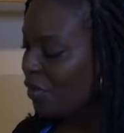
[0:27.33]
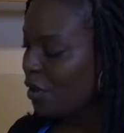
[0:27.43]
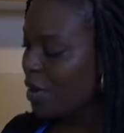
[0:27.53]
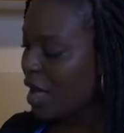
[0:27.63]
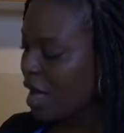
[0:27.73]

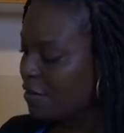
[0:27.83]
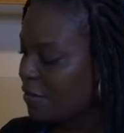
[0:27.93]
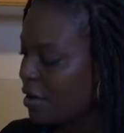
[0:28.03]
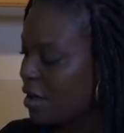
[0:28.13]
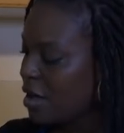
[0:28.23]
We
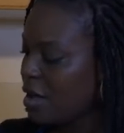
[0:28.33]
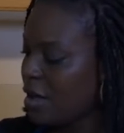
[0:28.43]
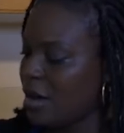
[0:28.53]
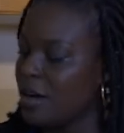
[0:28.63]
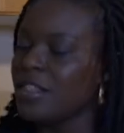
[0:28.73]
have
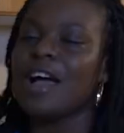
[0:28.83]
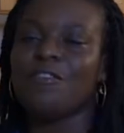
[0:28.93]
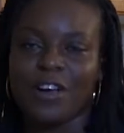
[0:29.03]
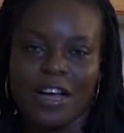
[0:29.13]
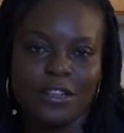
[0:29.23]
the
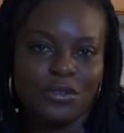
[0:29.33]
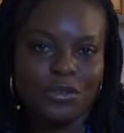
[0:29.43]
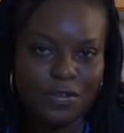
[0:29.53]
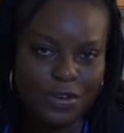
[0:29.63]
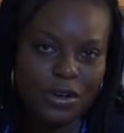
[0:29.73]
avocado,
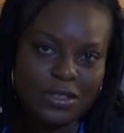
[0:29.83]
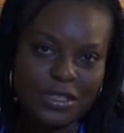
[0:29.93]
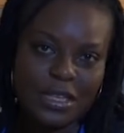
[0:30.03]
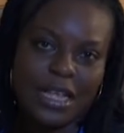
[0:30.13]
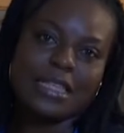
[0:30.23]
of
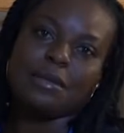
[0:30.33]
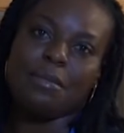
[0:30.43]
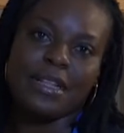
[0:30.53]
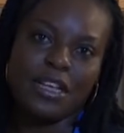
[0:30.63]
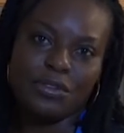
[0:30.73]
course, is the
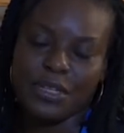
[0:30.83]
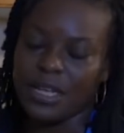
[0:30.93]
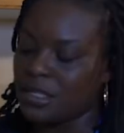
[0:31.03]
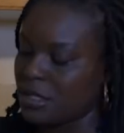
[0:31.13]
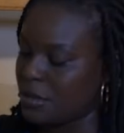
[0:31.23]
main
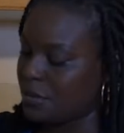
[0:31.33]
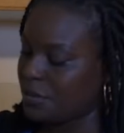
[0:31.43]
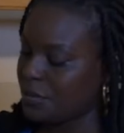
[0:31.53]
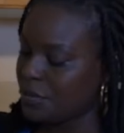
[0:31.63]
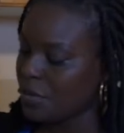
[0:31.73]
ingredient.
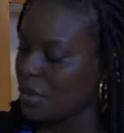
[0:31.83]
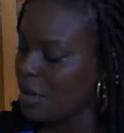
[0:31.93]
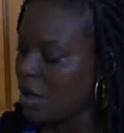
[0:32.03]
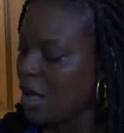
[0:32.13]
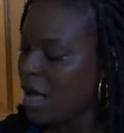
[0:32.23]

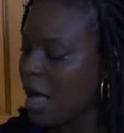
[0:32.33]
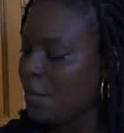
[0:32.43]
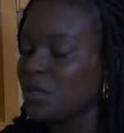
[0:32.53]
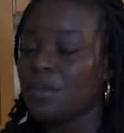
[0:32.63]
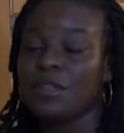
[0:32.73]
I
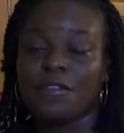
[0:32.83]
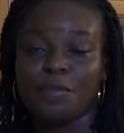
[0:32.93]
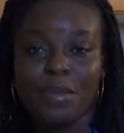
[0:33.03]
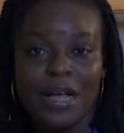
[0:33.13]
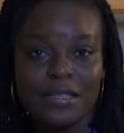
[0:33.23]
put a bit of
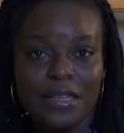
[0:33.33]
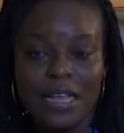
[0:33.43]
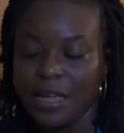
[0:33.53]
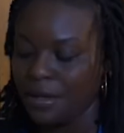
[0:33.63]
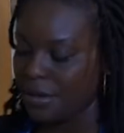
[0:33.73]

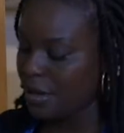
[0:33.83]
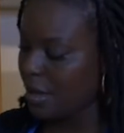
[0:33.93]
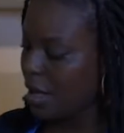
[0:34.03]
parsley.